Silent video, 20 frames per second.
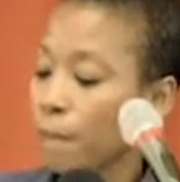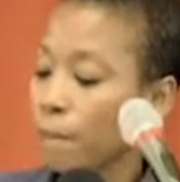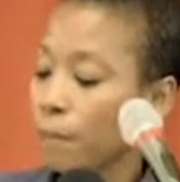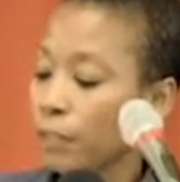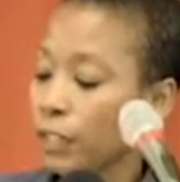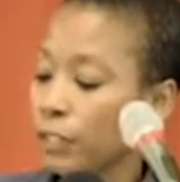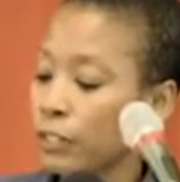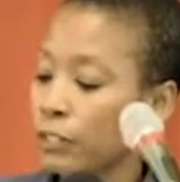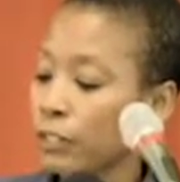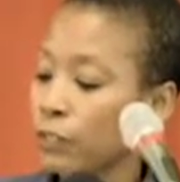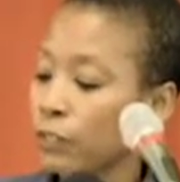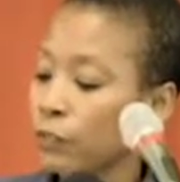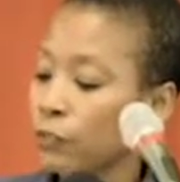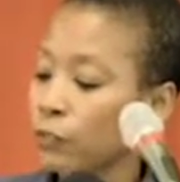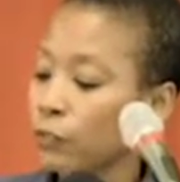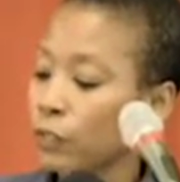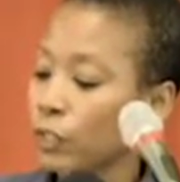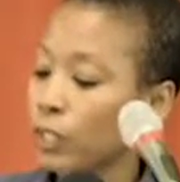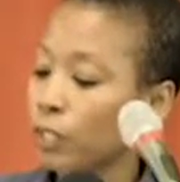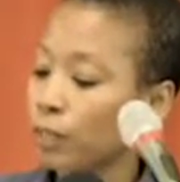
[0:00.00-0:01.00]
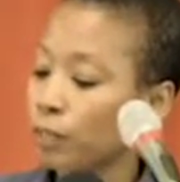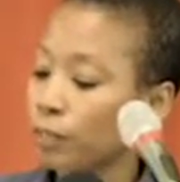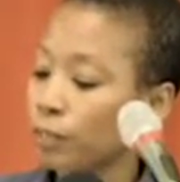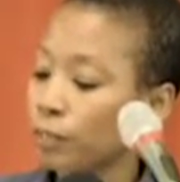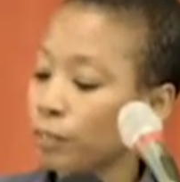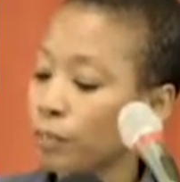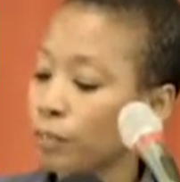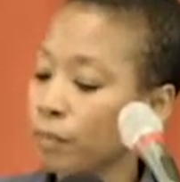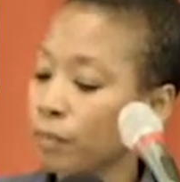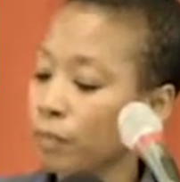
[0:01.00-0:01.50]
but this is
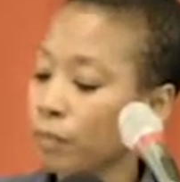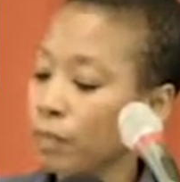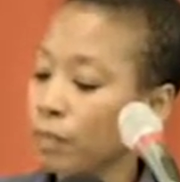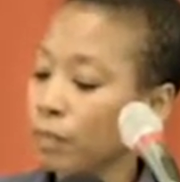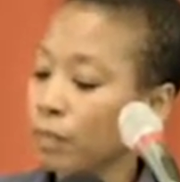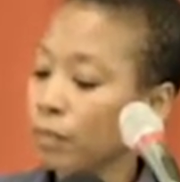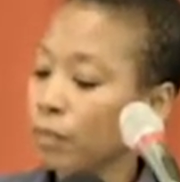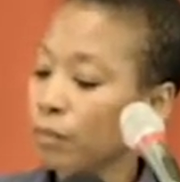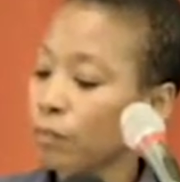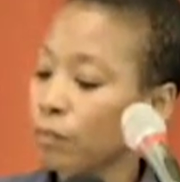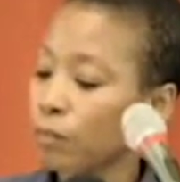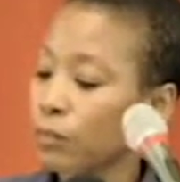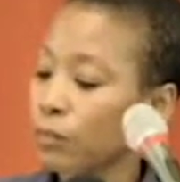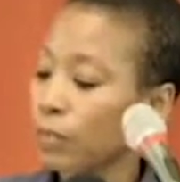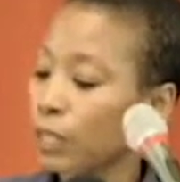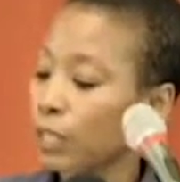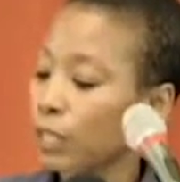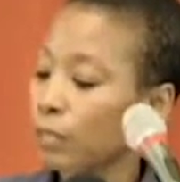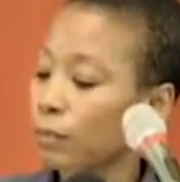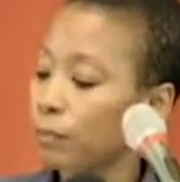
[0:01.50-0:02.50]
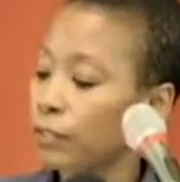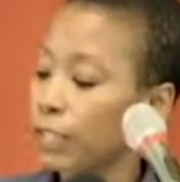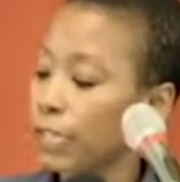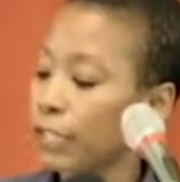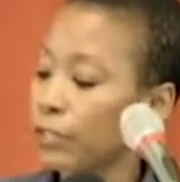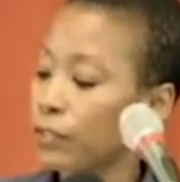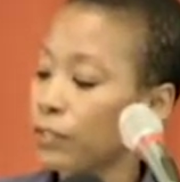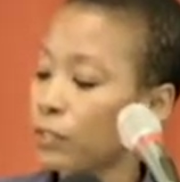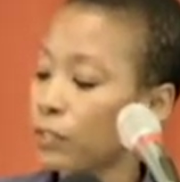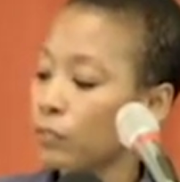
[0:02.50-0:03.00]
from the
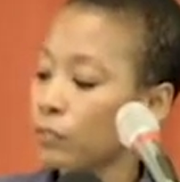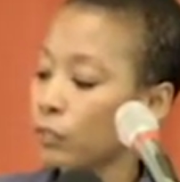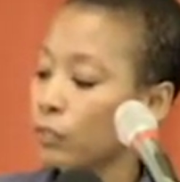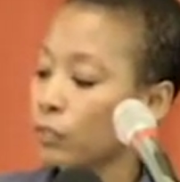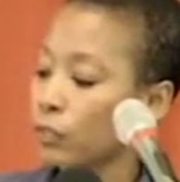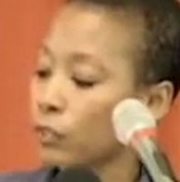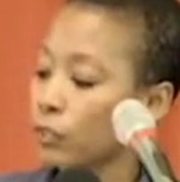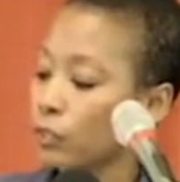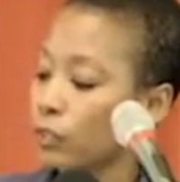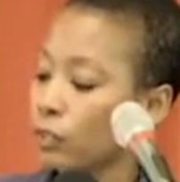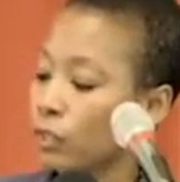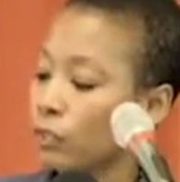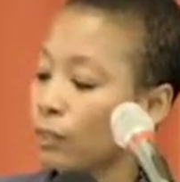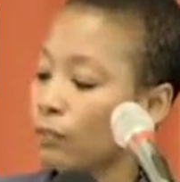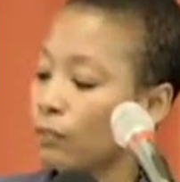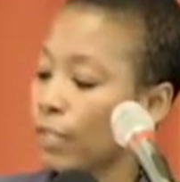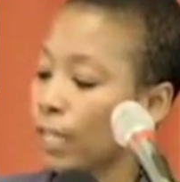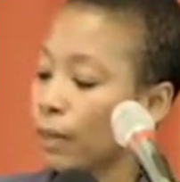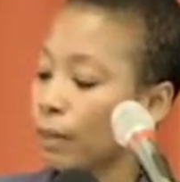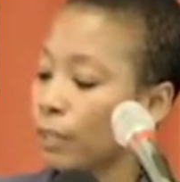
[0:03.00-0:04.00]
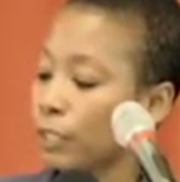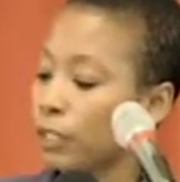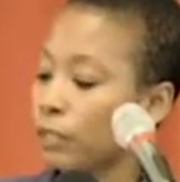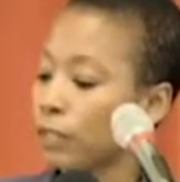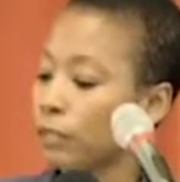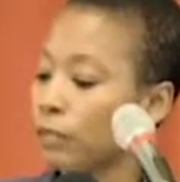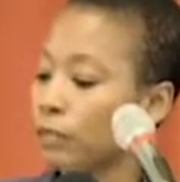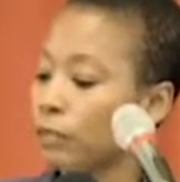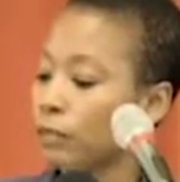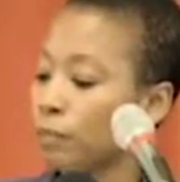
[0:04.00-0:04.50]
Agency for Children and
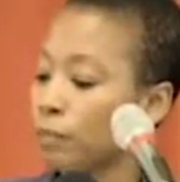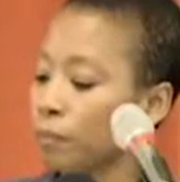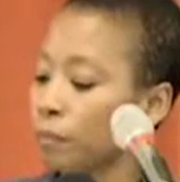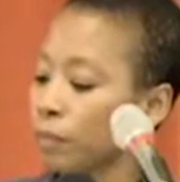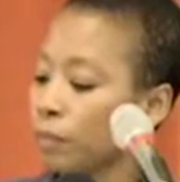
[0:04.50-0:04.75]
Families